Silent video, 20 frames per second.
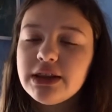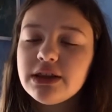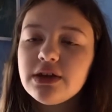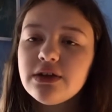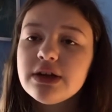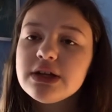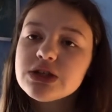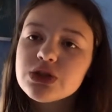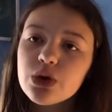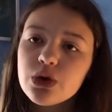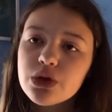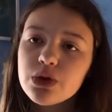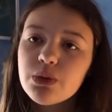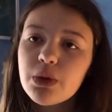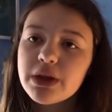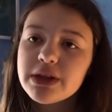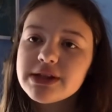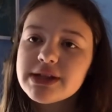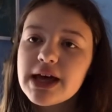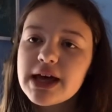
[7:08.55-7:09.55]
There is other
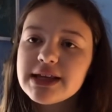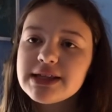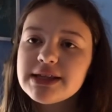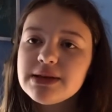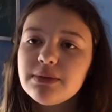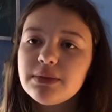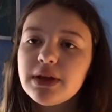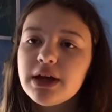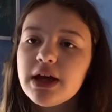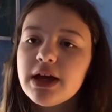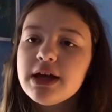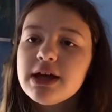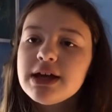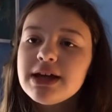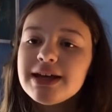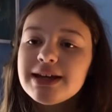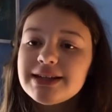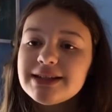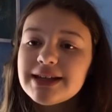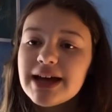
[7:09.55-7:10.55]
ones that are similar
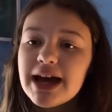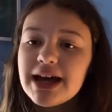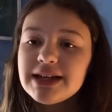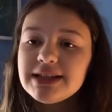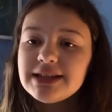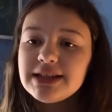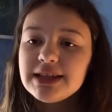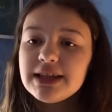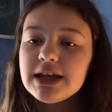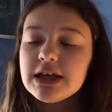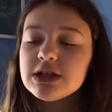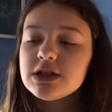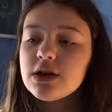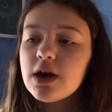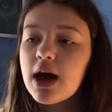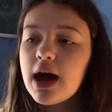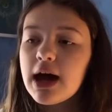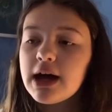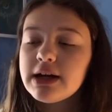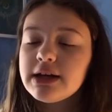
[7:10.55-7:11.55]
size to this
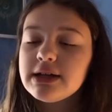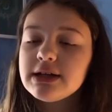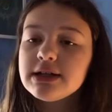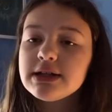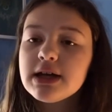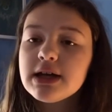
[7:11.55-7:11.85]
and